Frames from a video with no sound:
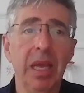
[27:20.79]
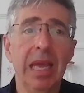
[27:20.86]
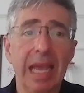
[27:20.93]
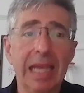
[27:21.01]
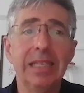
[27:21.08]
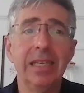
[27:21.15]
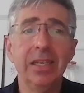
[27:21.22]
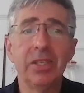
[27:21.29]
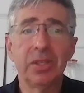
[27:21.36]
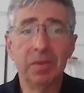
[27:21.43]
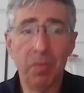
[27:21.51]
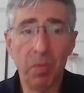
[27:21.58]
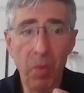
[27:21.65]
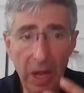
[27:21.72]
It is
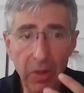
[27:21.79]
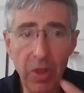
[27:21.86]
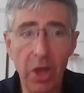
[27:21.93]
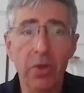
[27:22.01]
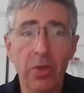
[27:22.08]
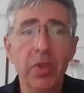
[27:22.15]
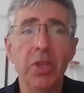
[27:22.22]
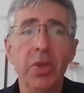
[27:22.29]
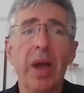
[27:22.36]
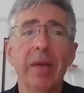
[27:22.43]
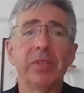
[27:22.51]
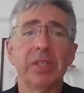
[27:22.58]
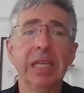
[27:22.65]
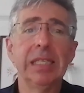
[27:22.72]
well known that you
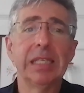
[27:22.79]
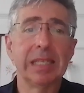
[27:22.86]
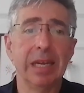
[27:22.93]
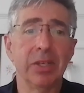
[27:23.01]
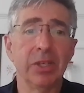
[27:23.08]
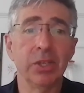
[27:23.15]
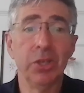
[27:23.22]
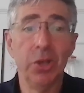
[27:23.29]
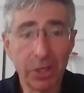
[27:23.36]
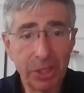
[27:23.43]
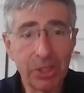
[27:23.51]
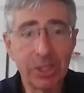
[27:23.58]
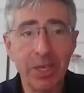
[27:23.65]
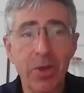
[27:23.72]
have taste sensors, not
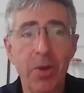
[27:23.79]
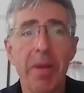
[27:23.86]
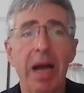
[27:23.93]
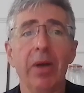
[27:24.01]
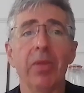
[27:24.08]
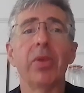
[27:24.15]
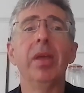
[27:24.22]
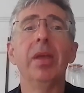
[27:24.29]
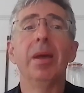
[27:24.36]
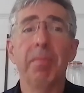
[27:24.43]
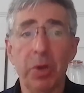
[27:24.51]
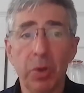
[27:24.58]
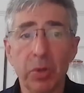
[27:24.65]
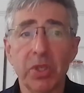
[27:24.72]
just in your mouth,
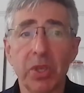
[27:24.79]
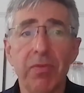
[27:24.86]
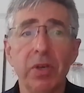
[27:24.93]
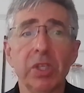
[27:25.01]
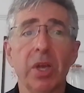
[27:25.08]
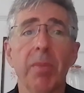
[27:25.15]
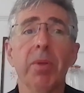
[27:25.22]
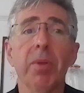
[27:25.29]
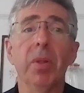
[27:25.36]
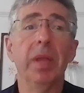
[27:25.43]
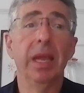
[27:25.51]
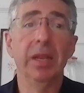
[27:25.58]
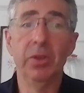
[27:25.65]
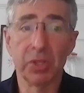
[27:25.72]
but also, for example,
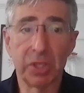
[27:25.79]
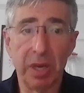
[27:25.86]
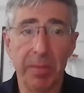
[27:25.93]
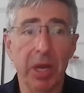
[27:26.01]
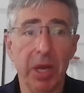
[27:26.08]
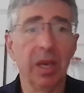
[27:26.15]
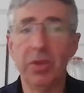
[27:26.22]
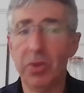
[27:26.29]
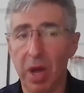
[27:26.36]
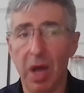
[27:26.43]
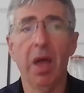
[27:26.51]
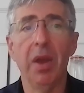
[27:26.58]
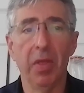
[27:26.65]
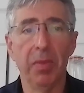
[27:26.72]
in your stomach and in your
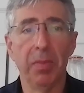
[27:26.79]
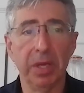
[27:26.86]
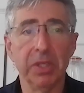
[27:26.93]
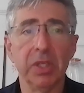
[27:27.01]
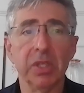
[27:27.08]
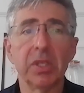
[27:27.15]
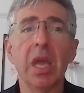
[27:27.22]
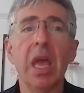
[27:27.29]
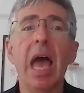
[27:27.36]
heart and other places.